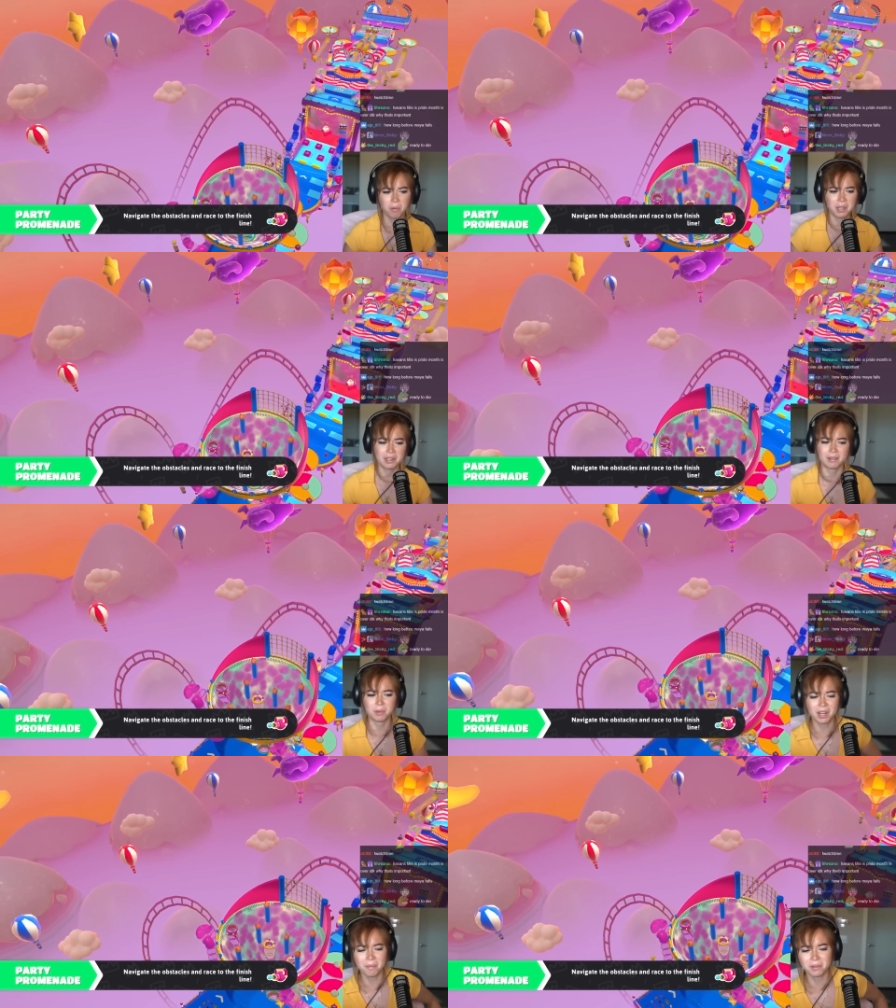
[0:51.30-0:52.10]
Wait,
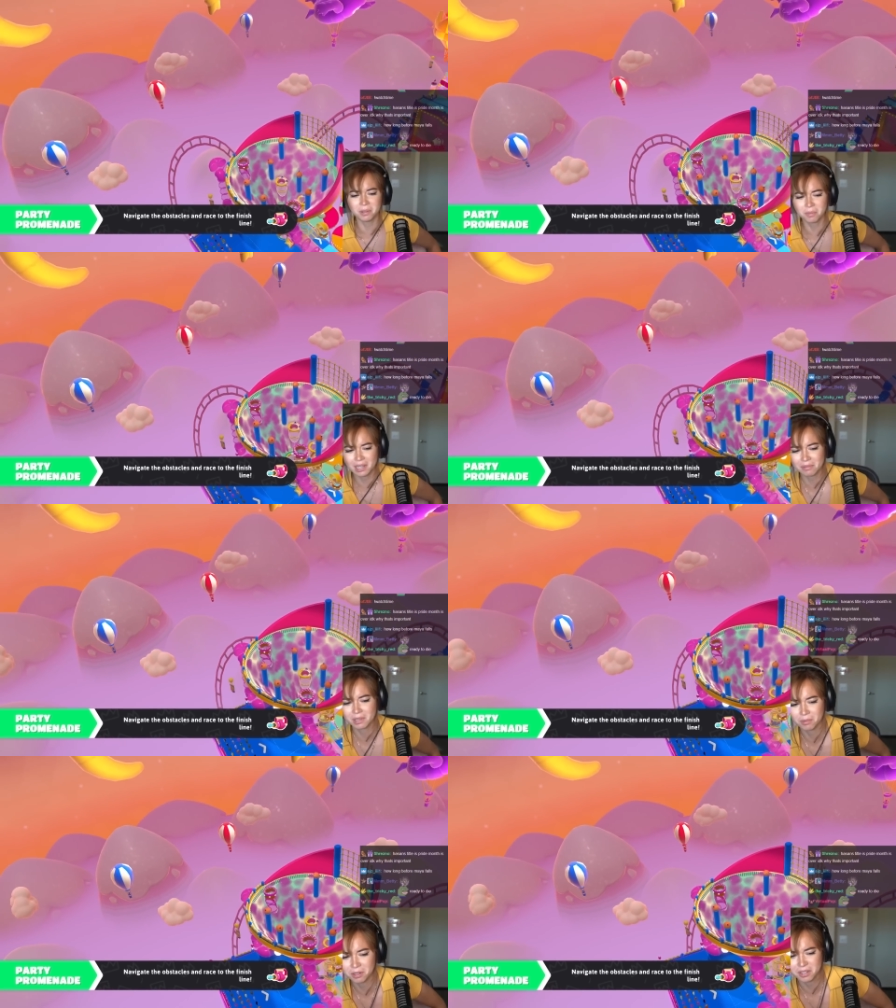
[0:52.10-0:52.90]
what happened to the maps
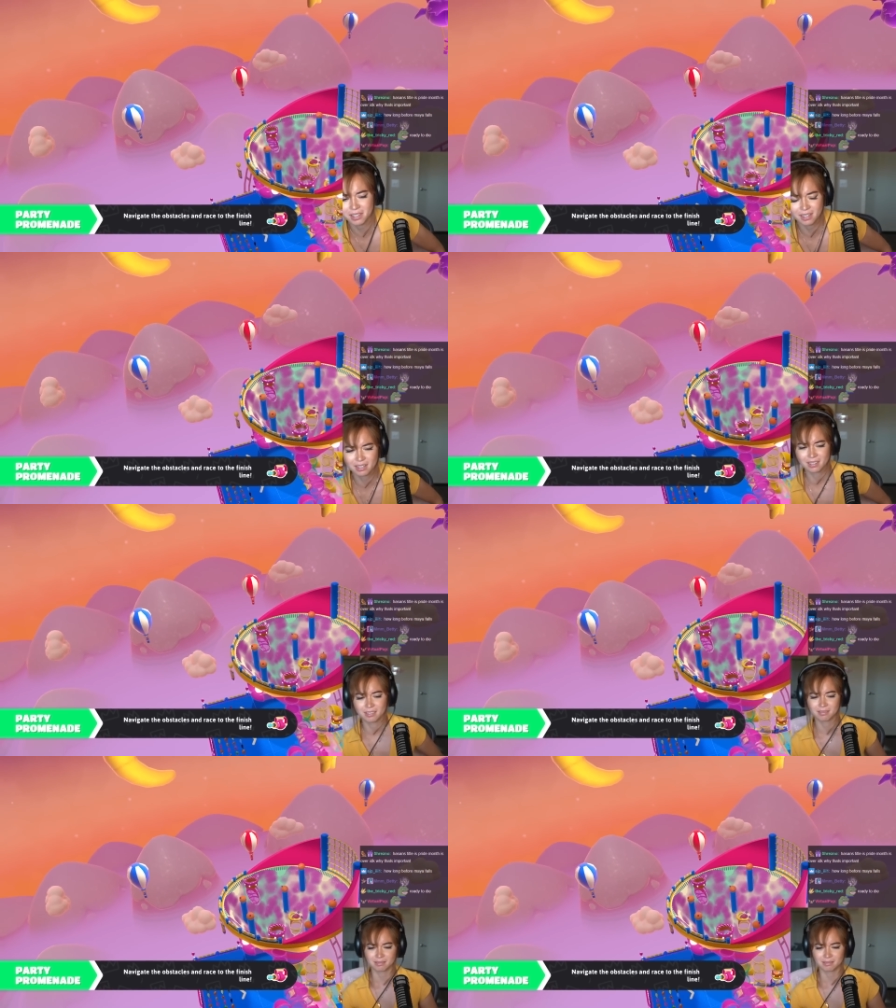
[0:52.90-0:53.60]
that no. were just like...